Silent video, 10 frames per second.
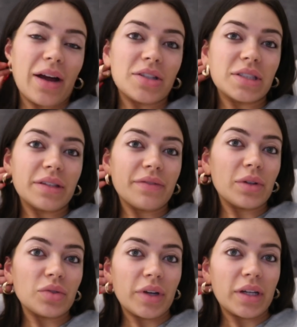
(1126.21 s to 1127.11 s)
and just it
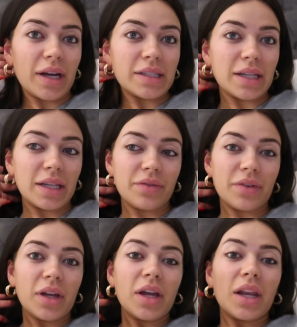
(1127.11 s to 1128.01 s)
feels really nice to live
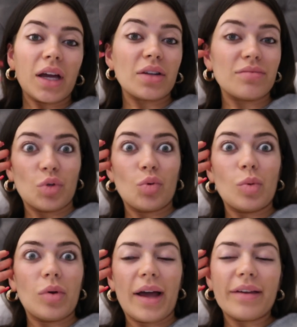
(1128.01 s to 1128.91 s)
like
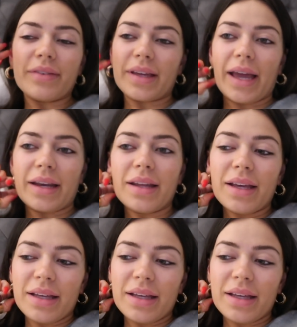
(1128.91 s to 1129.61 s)
normal life again.